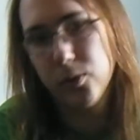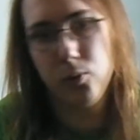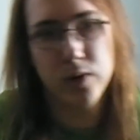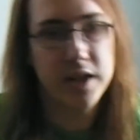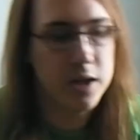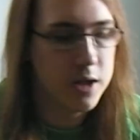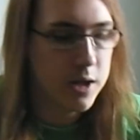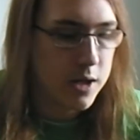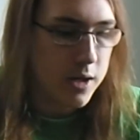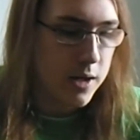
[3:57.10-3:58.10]
the Wii.
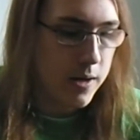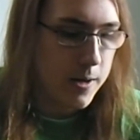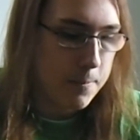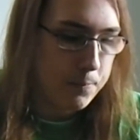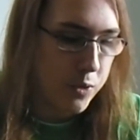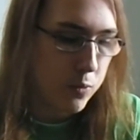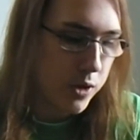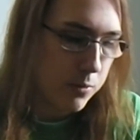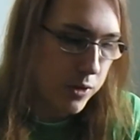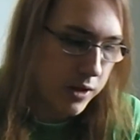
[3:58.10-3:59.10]

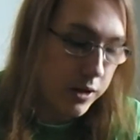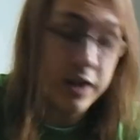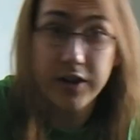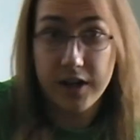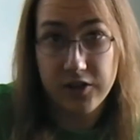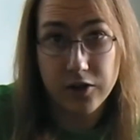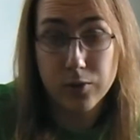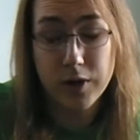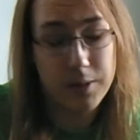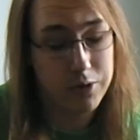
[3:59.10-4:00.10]
And that is a new
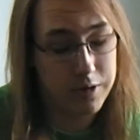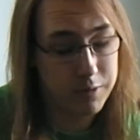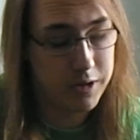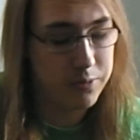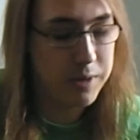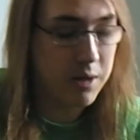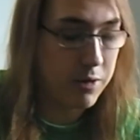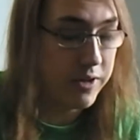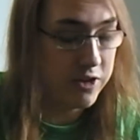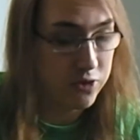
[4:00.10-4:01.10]
game, and I speak about
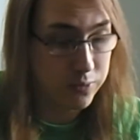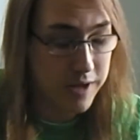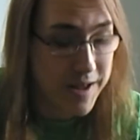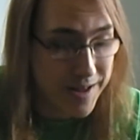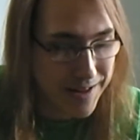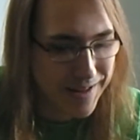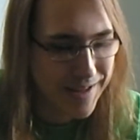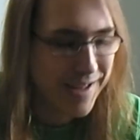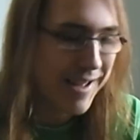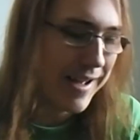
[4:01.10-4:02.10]
that soon.
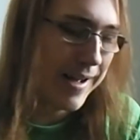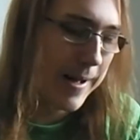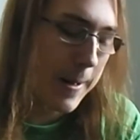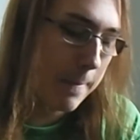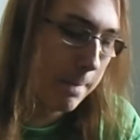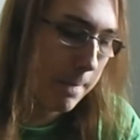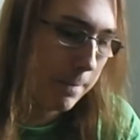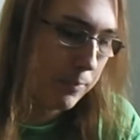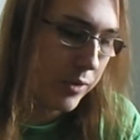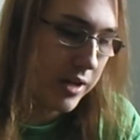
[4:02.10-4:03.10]

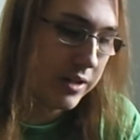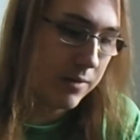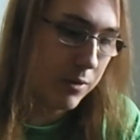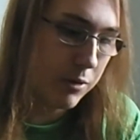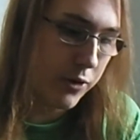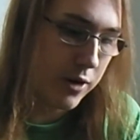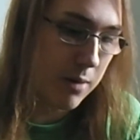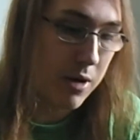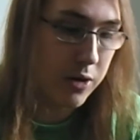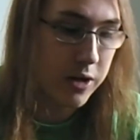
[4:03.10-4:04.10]
And then we will talk
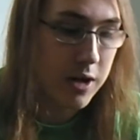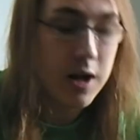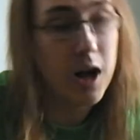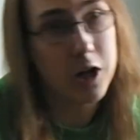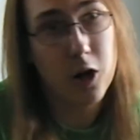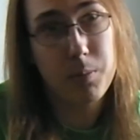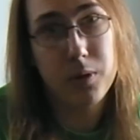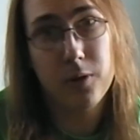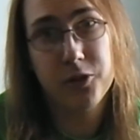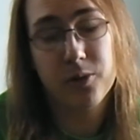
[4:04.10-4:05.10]
about a couple
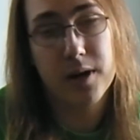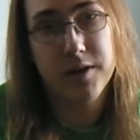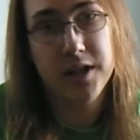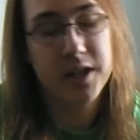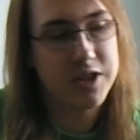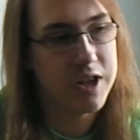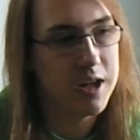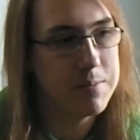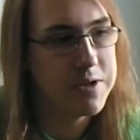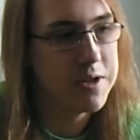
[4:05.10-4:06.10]
of Square Enix
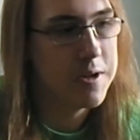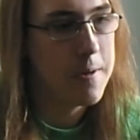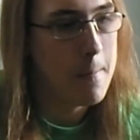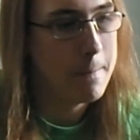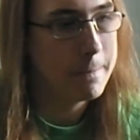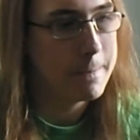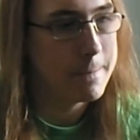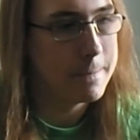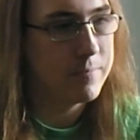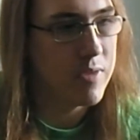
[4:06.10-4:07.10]
games,
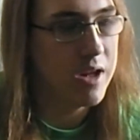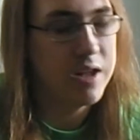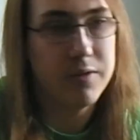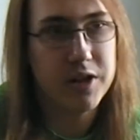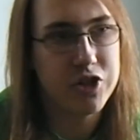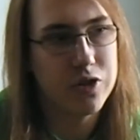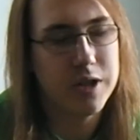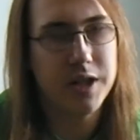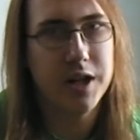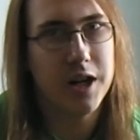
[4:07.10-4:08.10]
and
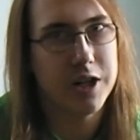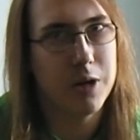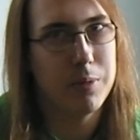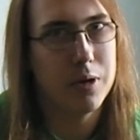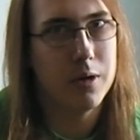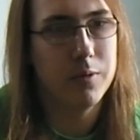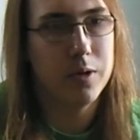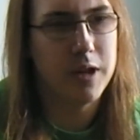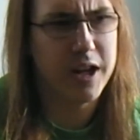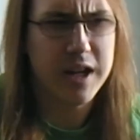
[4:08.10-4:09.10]
eventually a couple of
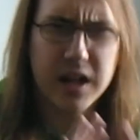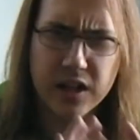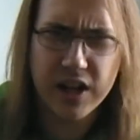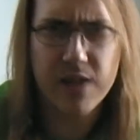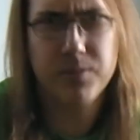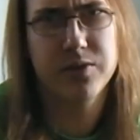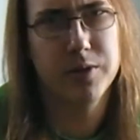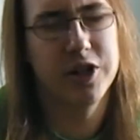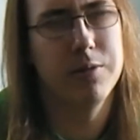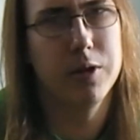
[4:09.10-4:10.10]
like hidden gems,
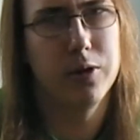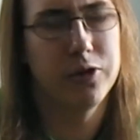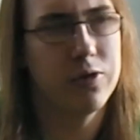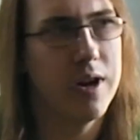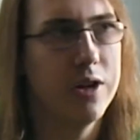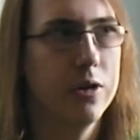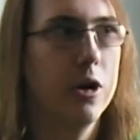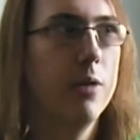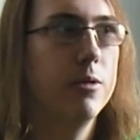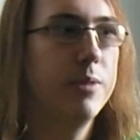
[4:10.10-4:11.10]
which I will also try and
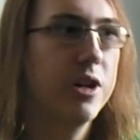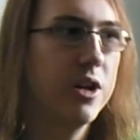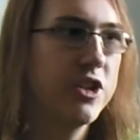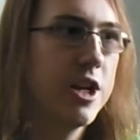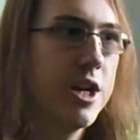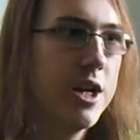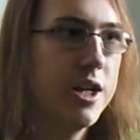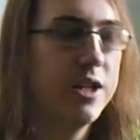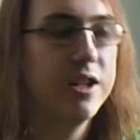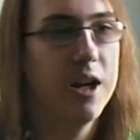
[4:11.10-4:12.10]
uncover, because
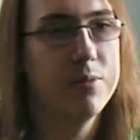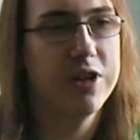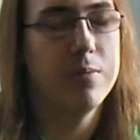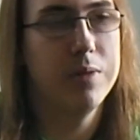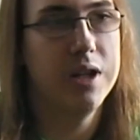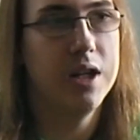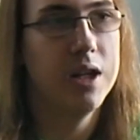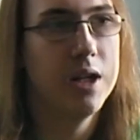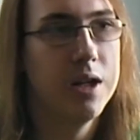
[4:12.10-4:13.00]
hidden gems can be